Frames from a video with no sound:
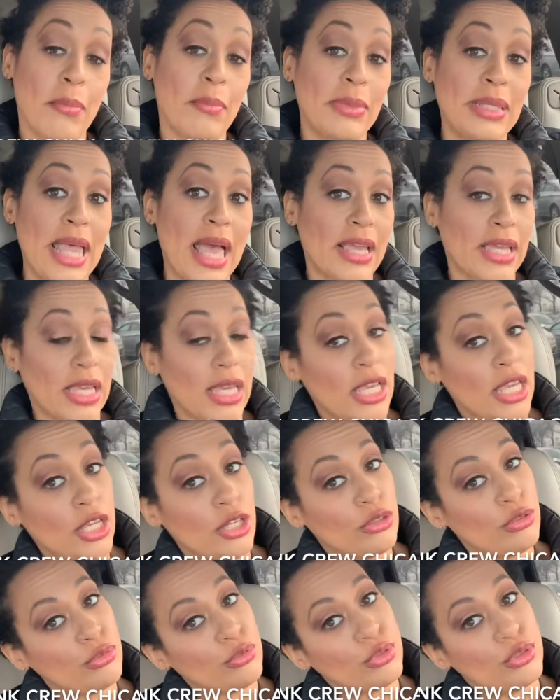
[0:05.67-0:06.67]
Black Ink
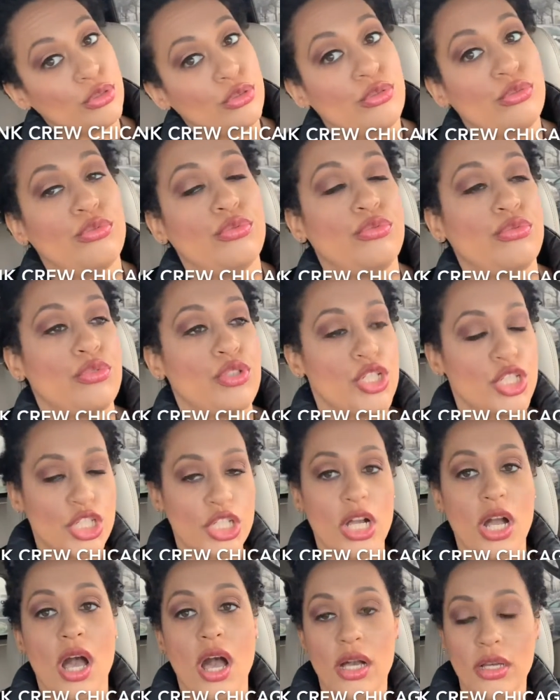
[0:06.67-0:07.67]
Crew
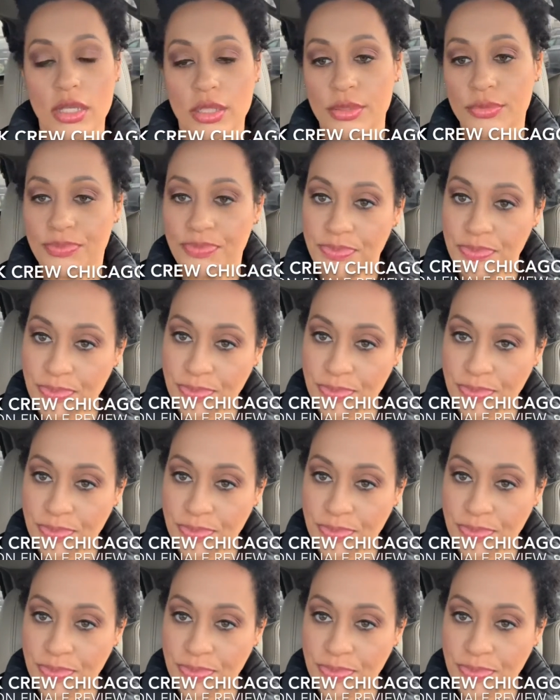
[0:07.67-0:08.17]
Chicago.